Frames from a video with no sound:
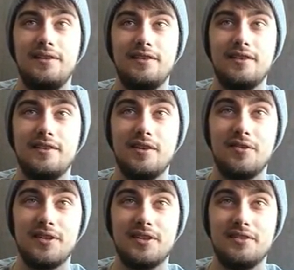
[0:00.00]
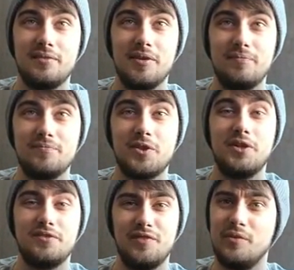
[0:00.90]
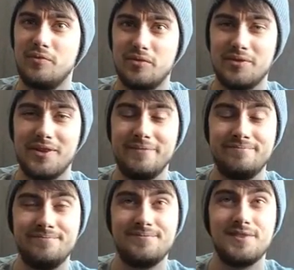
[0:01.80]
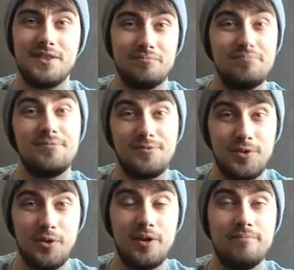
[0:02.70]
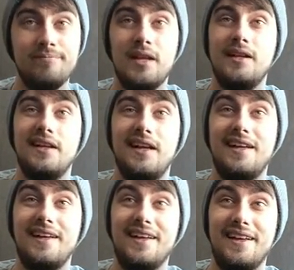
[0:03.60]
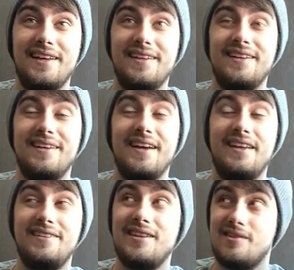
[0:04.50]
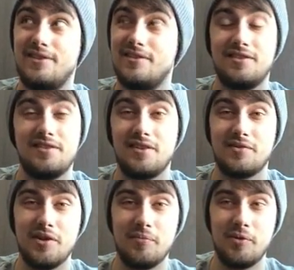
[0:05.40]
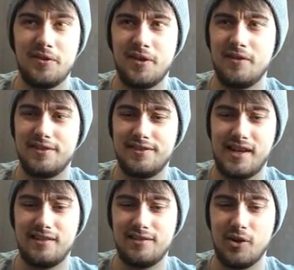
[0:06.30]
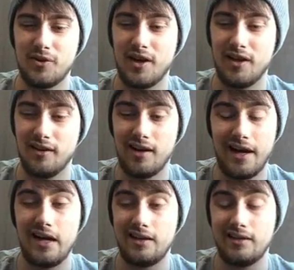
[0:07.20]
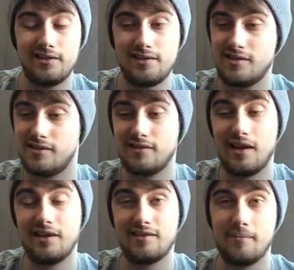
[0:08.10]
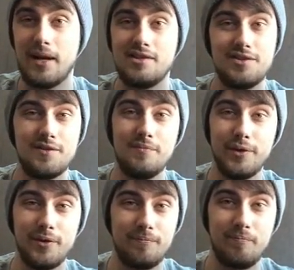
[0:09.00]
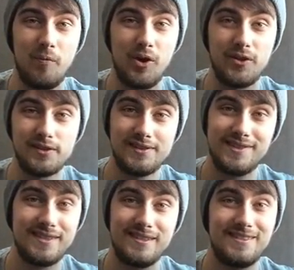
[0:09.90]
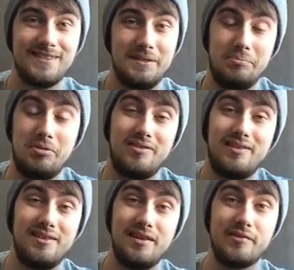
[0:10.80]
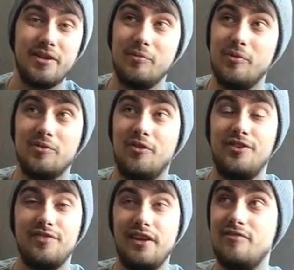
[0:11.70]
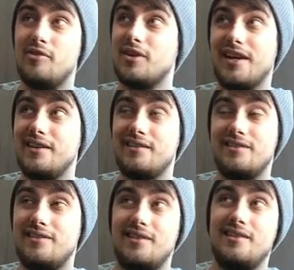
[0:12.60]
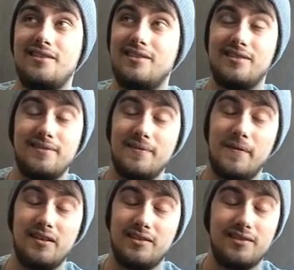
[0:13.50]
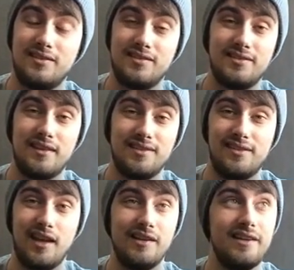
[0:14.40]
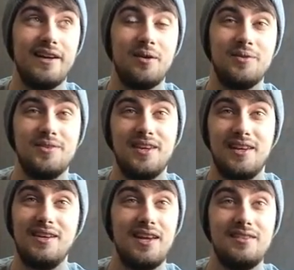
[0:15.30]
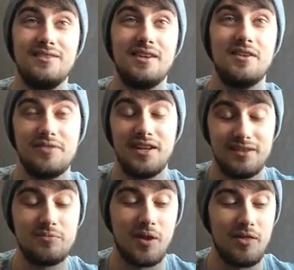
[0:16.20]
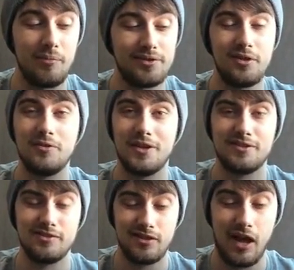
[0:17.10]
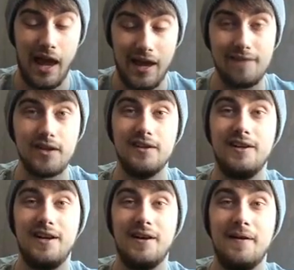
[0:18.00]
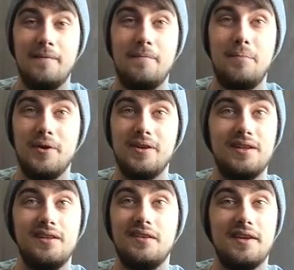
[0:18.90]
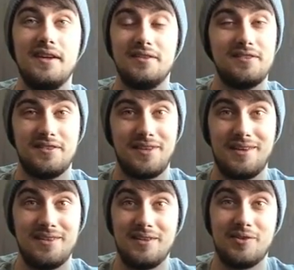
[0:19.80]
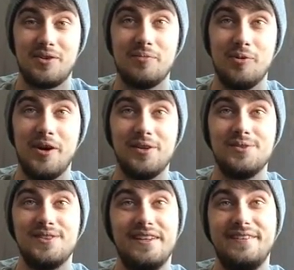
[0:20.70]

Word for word: He's uh, directed some of the greatest films of all time. So Google him. Uh, his house is just incredible. It's kind of a sandstone colour, and it's just it's a mansion beyond words. It's it's, it's incredible. It's got 15 foot gates. It's it's just a stunning house. He, he deserves it. He is one of the best directors ever. But yeah, it's, just, it's an incredible house.